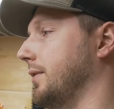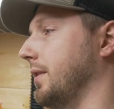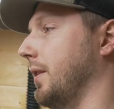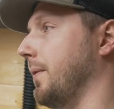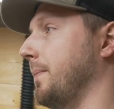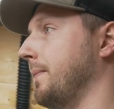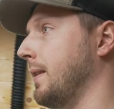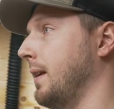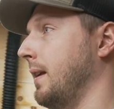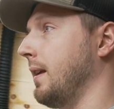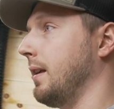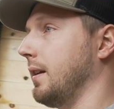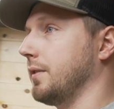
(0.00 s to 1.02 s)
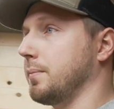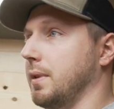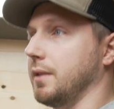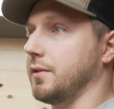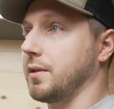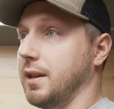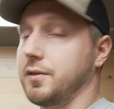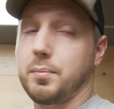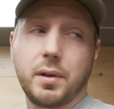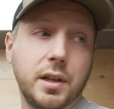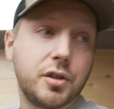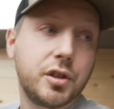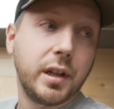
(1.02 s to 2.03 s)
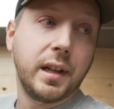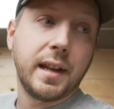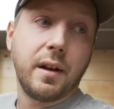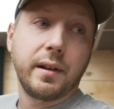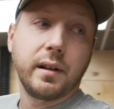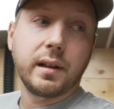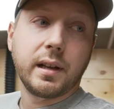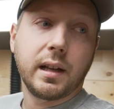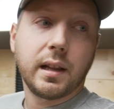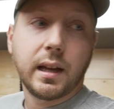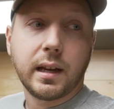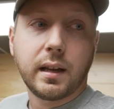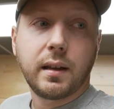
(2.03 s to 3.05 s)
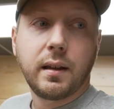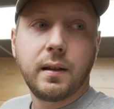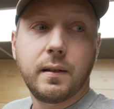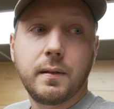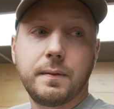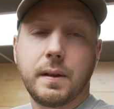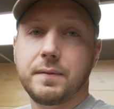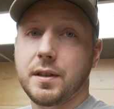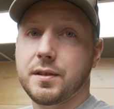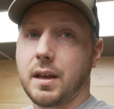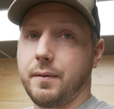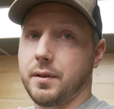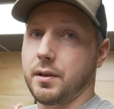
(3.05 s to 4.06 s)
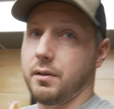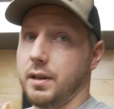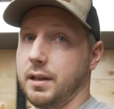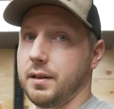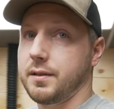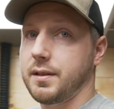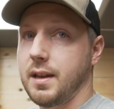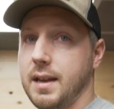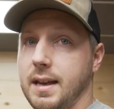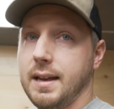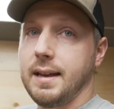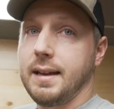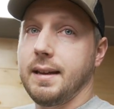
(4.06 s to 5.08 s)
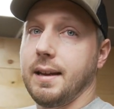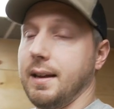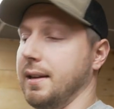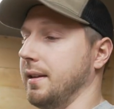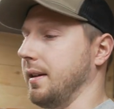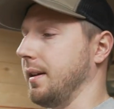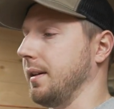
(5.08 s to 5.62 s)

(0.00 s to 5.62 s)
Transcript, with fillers: So it gets pretty chilly down here. It'll get like 57 degrees. And